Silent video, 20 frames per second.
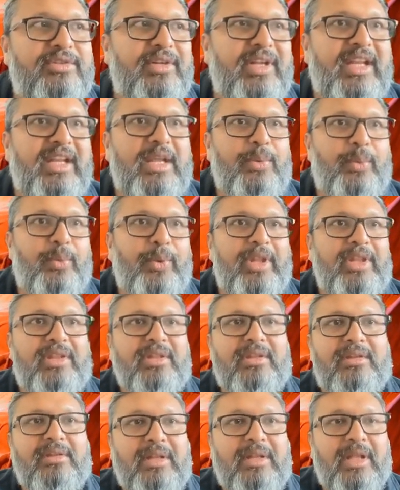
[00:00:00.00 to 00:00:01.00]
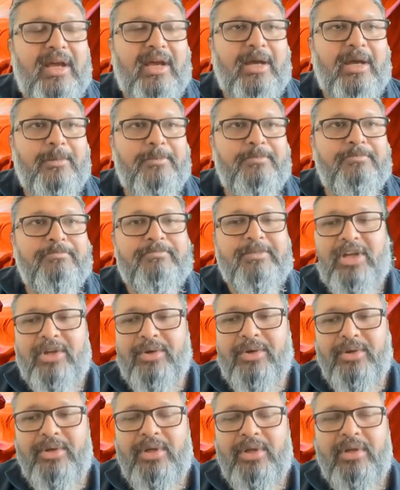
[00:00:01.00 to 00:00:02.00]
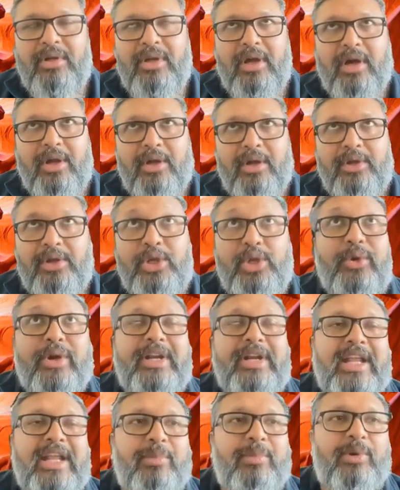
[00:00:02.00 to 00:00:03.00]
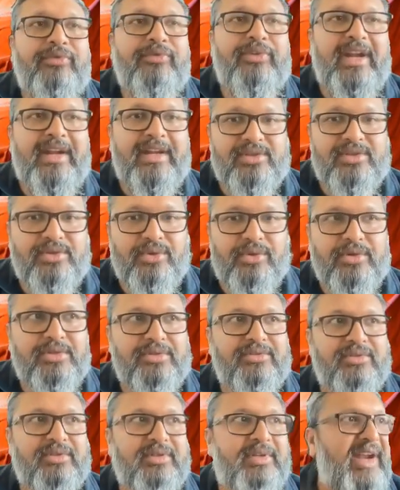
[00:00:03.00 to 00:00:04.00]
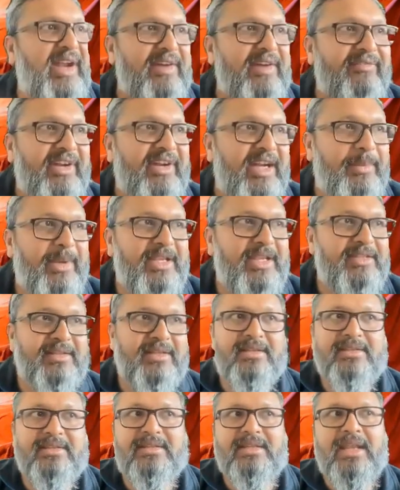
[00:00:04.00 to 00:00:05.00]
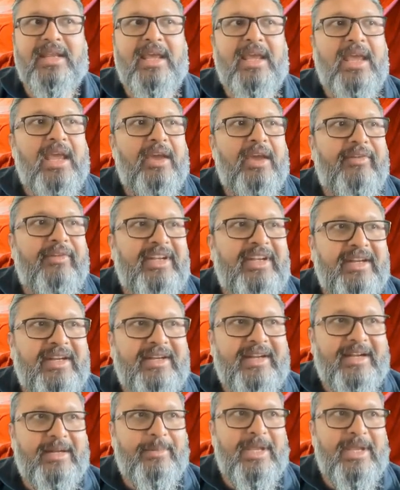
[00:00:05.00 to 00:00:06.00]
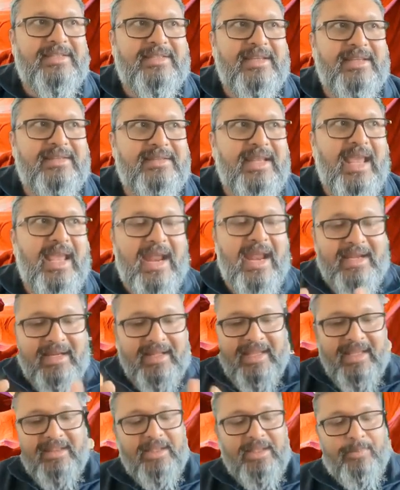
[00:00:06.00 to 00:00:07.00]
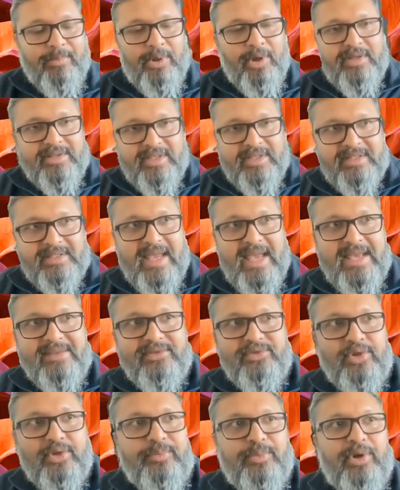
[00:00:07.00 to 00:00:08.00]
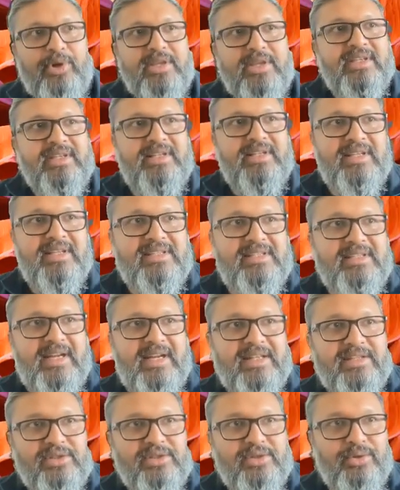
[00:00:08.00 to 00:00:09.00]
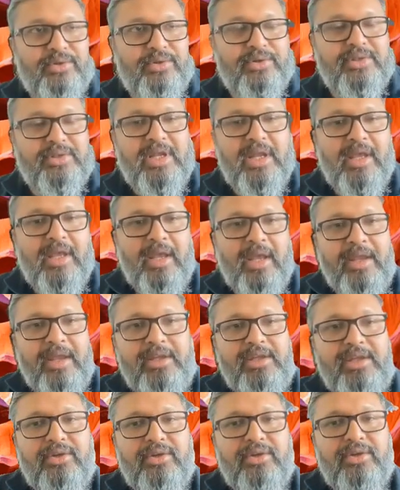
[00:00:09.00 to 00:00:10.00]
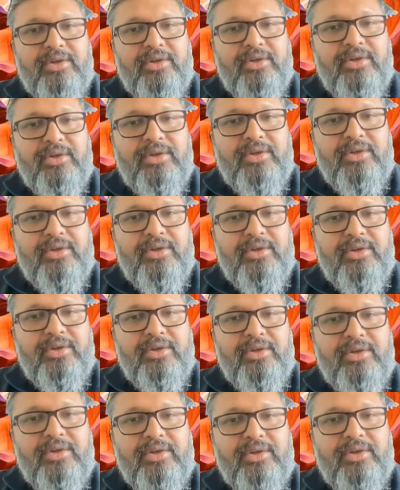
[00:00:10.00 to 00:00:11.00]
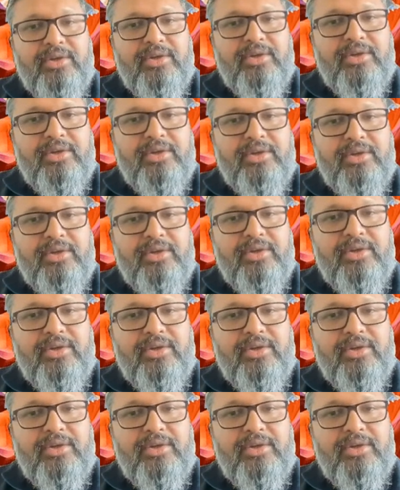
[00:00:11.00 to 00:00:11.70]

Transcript: dealing with newer type of data stores, graph databases, vector databases. And in the process, as you are processing these data stores, you need specialized transformation